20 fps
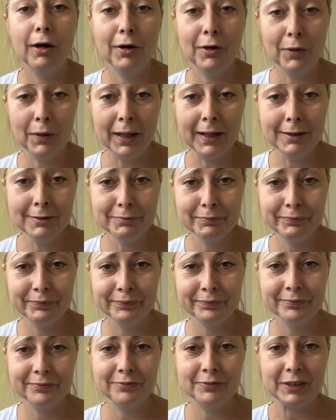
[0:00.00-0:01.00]
Hola,
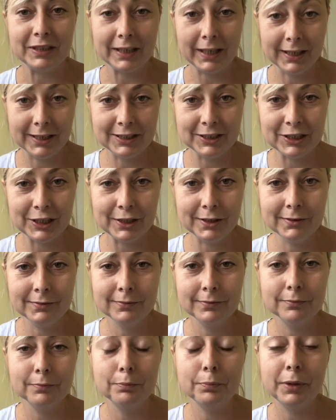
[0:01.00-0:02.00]
vitajte,
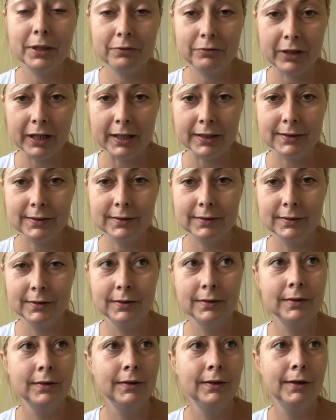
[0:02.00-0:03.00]
privet,
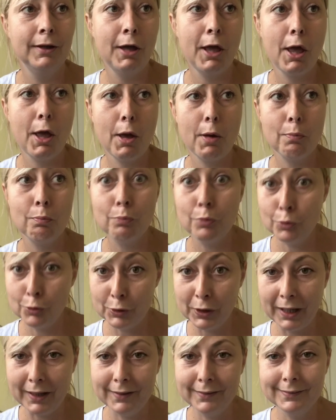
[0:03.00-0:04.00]

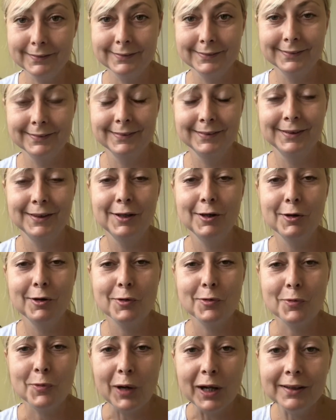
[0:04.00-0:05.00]
buna,
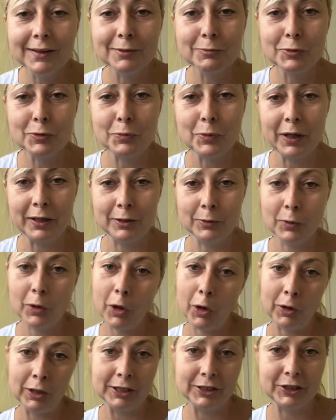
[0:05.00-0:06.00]
welcome to Brownlow
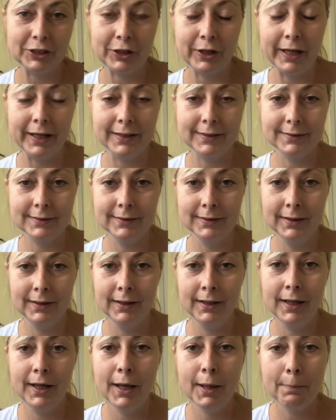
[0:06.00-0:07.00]
College, you're right.
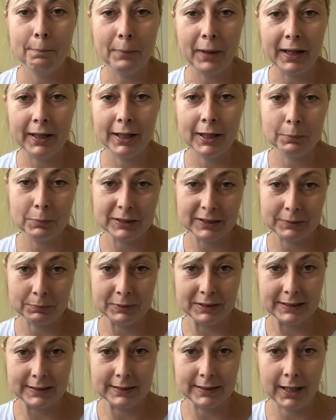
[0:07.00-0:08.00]
My name is
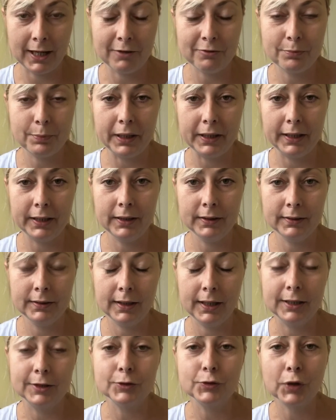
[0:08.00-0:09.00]
Mrs. Halfpenny,
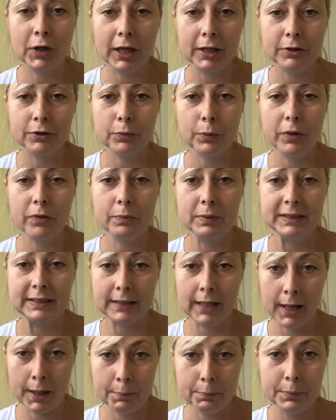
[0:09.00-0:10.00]
and together with Miss
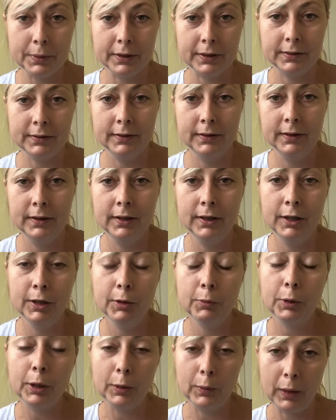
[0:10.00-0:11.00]
Campbell,
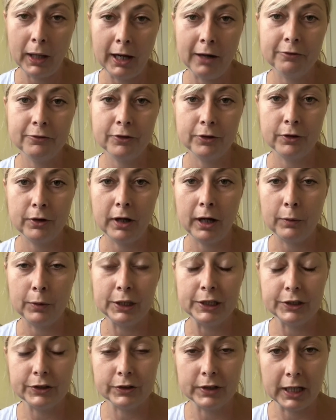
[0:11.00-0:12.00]
we look after our
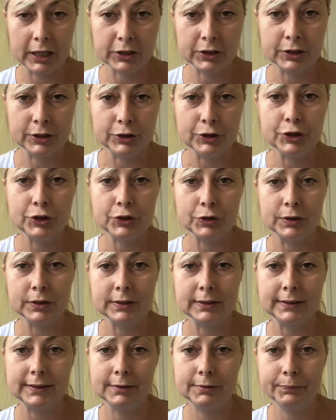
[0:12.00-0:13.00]
international
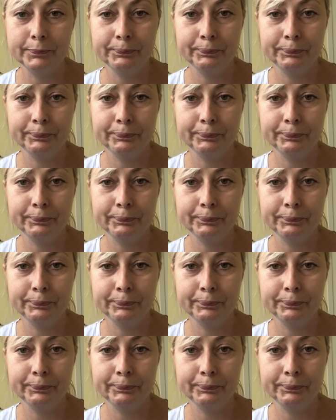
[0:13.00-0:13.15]
students.